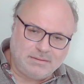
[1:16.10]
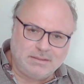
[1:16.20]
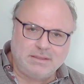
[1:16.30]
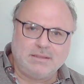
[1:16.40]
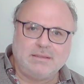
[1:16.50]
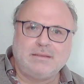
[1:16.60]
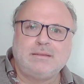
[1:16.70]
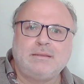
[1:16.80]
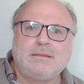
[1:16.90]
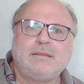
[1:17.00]
the
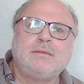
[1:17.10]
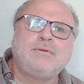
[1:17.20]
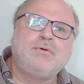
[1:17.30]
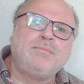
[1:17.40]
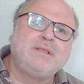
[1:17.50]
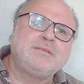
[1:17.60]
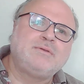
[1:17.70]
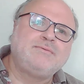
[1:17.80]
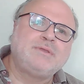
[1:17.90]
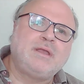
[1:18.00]
commander
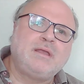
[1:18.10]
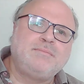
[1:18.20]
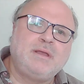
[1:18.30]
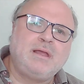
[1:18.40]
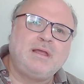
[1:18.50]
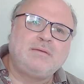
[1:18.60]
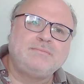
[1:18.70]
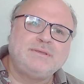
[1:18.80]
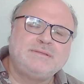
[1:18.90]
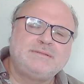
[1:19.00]
of the Arab
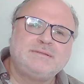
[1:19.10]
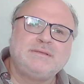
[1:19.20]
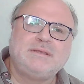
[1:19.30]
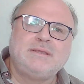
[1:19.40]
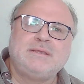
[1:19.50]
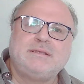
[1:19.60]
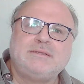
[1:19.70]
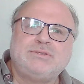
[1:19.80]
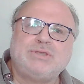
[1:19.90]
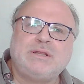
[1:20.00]
armies,
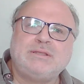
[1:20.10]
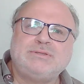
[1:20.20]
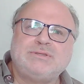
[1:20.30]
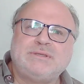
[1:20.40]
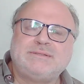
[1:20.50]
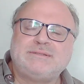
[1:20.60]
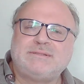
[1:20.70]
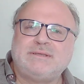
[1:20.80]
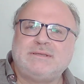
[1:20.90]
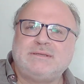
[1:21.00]

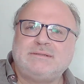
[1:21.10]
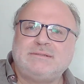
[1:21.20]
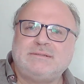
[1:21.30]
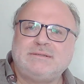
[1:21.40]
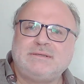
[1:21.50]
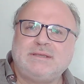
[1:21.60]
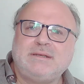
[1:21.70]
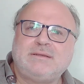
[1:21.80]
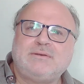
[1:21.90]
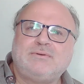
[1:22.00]
challenges uh,
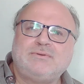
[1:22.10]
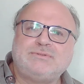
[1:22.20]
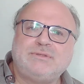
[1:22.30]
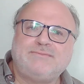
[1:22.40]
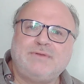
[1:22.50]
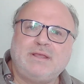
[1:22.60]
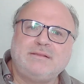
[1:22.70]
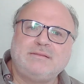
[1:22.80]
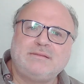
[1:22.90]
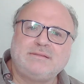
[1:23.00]
King
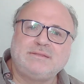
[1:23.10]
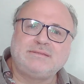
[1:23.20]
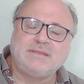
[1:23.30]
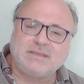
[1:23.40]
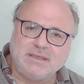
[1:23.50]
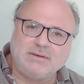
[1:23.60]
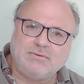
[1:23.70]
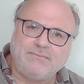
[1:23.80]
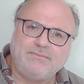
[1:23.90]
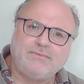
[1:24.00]
Mustaban, that is the king
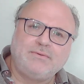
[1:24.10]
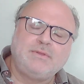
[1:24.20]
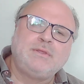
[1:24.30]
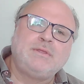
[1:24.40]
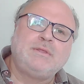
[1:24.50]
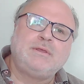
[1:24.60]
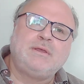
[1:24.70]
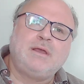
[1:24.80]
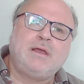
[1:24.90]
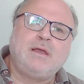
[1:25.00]
of
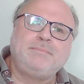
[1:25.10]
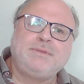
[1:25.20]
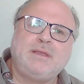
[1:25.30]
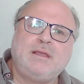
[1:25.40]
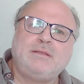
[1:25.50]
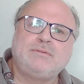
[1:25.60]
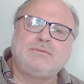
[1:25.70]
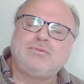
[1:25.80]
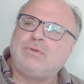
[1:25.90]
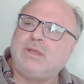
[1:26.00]
Arabia,
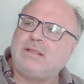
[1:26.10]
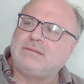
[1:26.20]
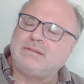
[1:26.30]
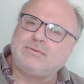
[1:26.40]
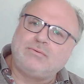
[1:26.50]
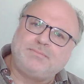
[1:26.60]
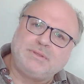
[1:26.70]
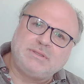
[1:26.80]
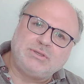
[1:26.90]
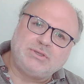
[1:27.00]
to a hunting
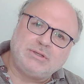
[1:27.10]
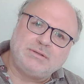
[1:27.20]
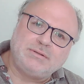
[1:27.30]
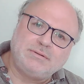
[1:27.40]
competition